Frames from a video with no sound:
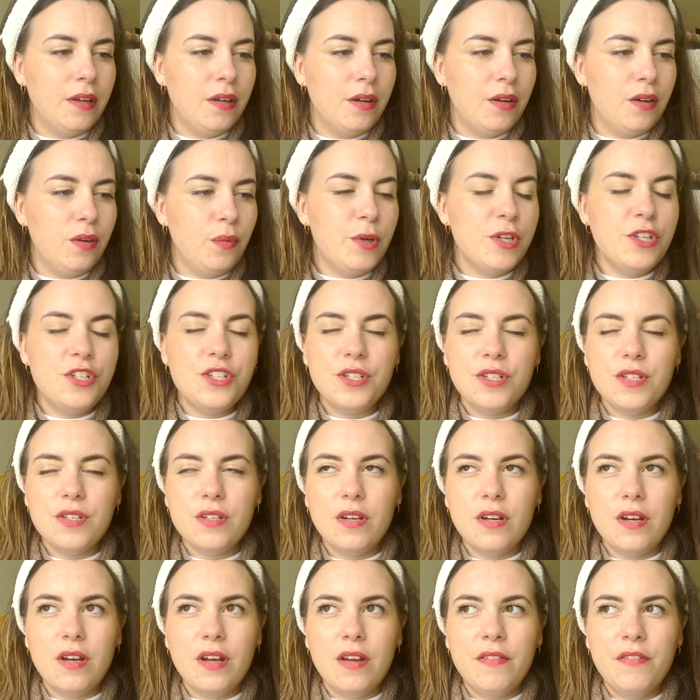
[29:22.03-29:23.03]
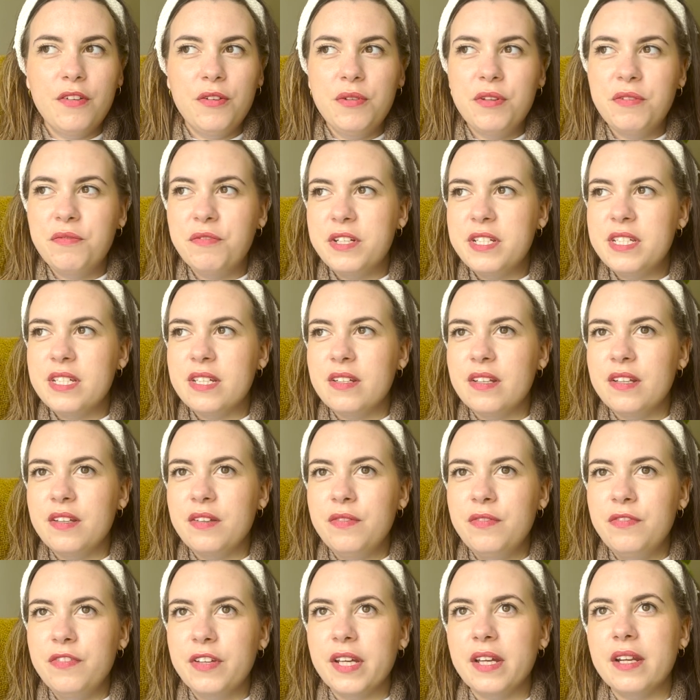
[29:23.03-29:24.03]
which I've only recently
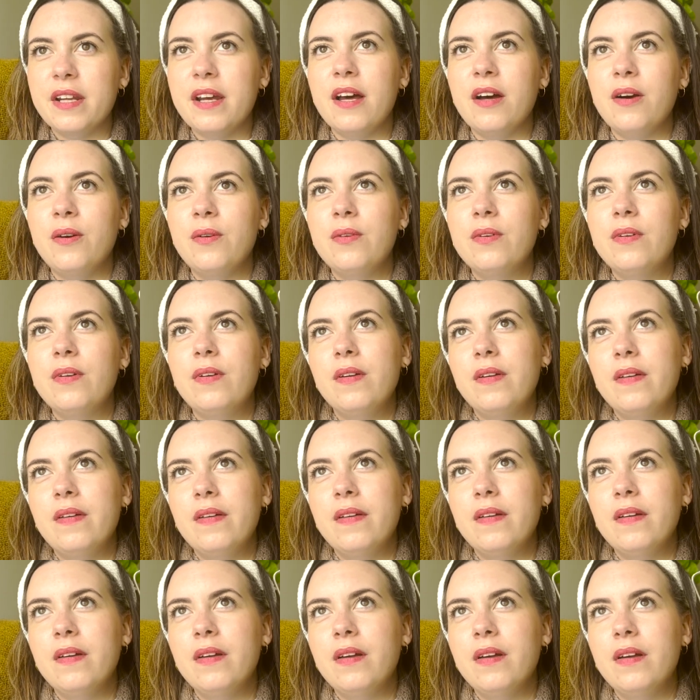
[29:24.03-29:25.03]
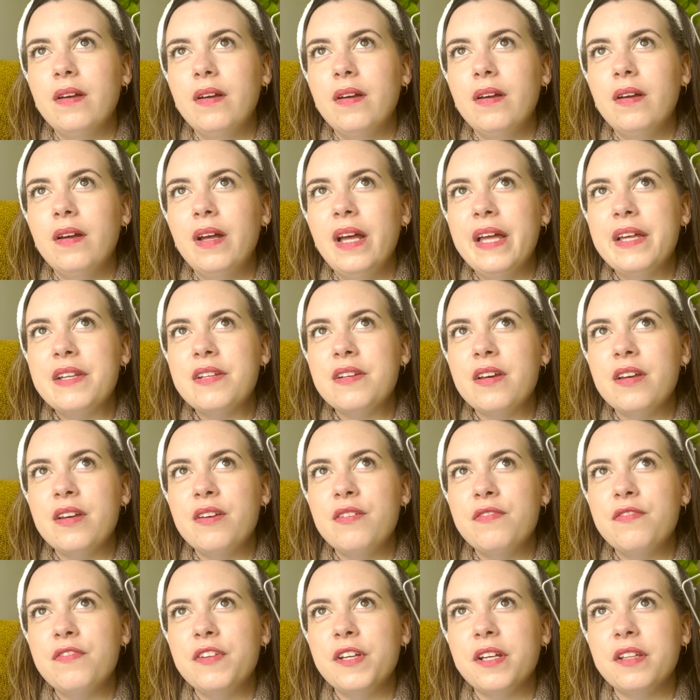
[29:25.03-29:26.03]
figured out. Had I
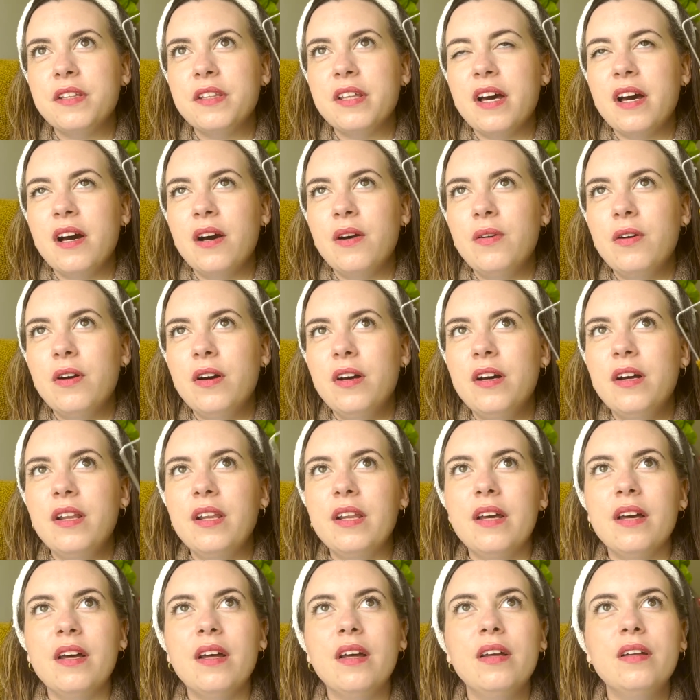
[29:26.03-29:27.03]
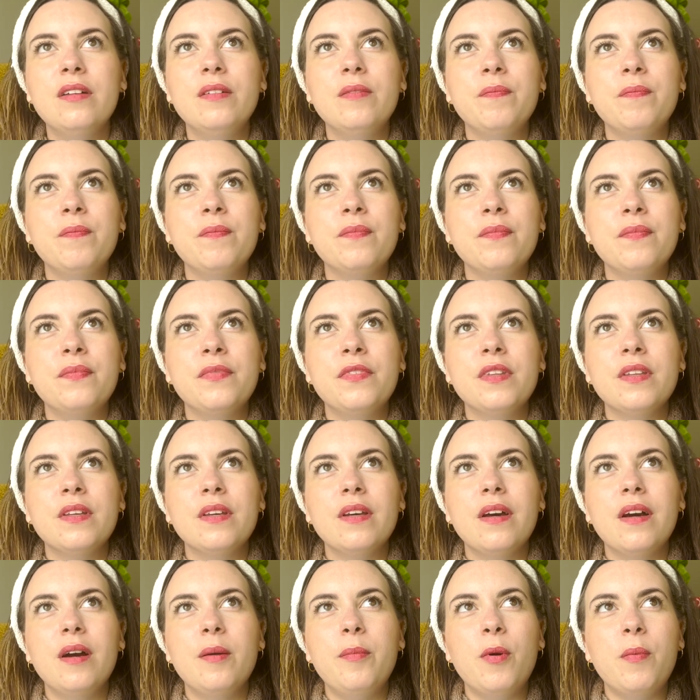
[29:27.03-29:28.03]
figured that out earlier,
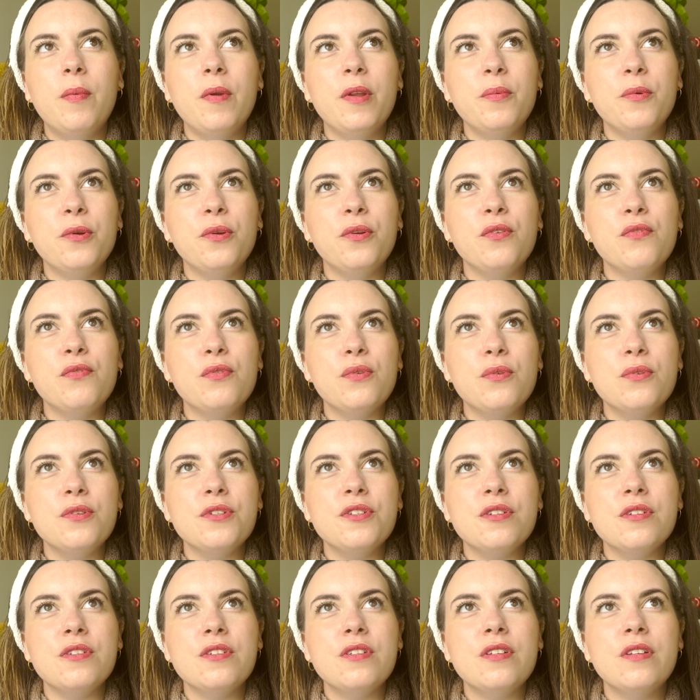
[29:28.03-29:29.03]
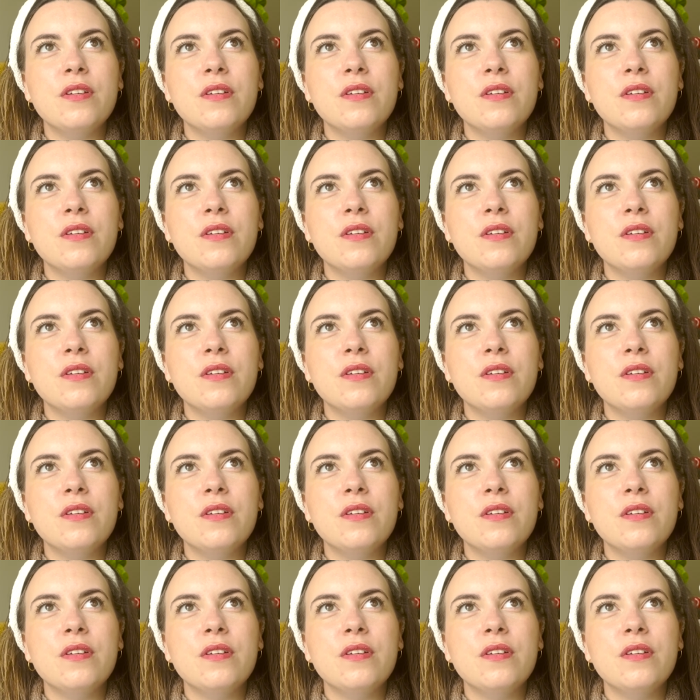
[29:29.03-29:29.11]
I probably wouldn't have ordered